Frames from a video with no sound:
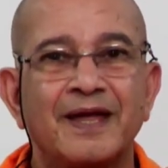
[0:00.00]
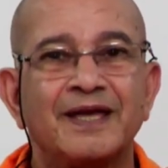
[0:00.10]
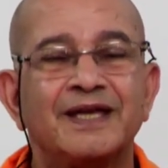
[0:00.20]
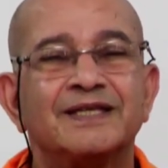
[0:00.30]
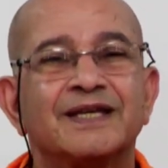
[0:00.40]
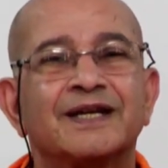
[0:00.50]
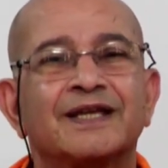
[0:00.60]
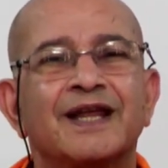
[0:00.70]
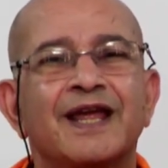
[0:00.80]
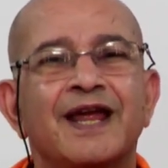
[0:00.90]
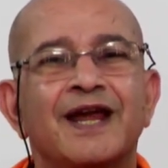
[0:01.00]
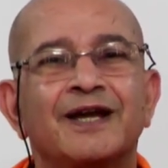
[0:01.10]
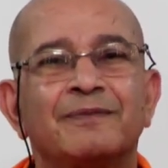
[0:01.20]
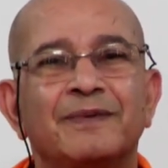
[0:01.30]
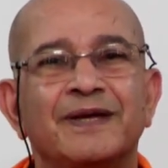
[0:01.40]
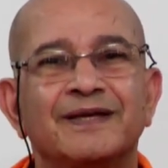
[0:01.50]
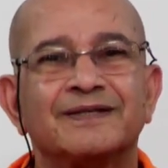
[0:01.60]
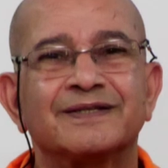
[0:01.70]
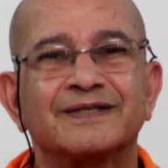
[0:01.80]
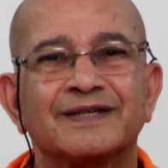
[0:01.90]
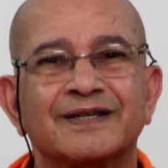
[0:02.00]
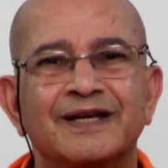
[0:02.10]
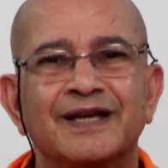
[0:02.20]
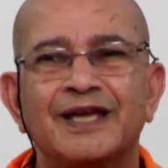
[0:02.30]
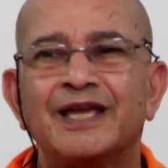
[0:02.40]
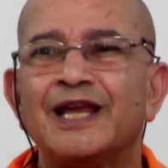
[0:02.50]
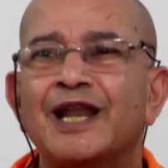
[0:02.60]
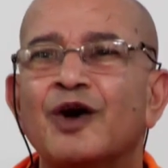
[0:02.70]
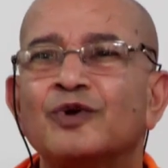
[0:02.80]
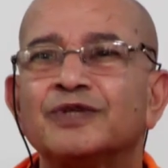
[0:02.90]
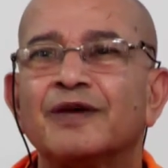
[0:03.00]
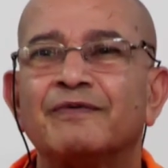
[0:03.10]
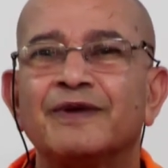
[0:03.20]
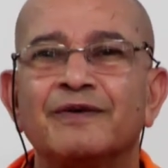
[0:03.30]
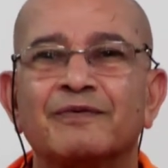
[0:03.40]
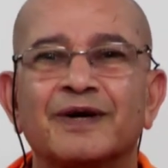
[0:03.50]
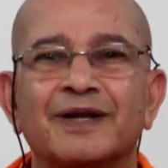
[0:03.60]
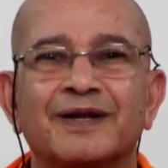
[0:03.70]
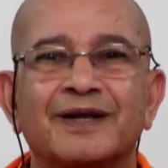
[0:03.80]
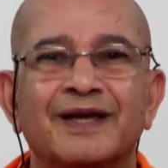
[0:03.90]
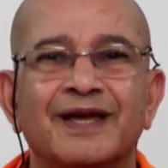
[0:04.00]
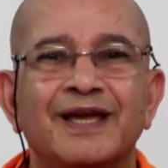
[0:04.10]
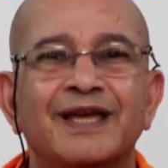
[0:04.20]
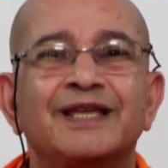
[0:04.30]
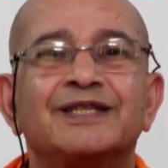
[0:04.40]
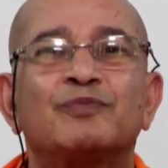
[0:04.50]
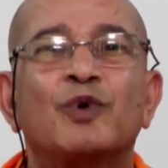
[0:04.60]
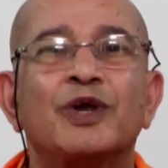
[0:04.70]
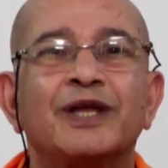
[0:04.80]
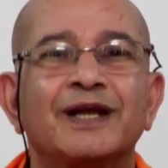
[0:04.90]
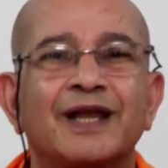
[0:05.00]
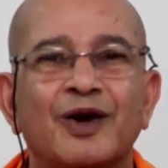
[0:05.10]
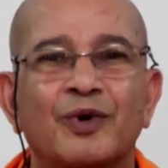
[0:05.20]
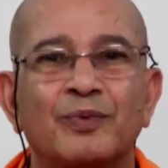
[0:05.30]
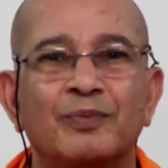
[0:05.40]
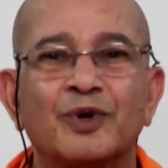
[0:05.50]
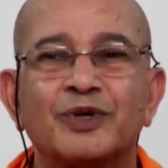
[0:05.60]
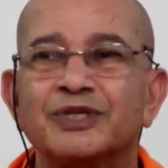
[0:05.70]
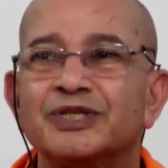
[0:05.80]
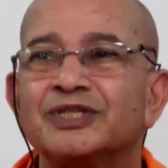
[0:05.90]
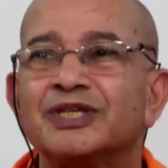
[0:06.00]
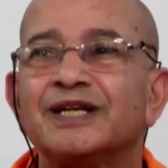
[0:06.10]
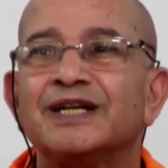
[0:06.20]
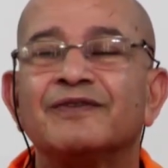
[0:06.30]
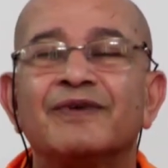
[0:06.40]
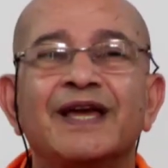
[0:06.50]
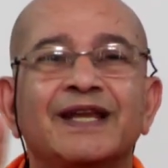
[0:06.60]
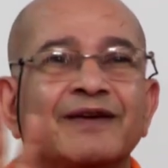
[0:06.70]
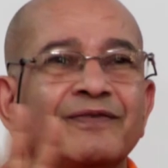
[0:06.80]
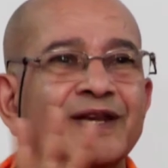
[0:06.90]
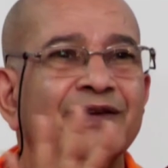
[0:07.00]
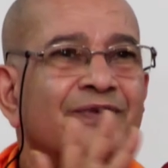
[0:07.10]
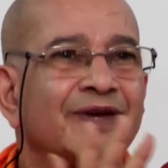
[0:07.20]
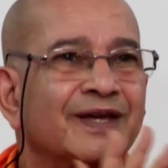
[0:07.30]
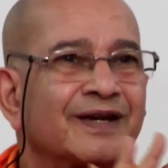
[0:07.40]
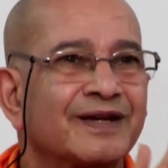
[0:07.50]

He is at great peace. He loves everyone. He is pouring love because he is seeing divine everywhere.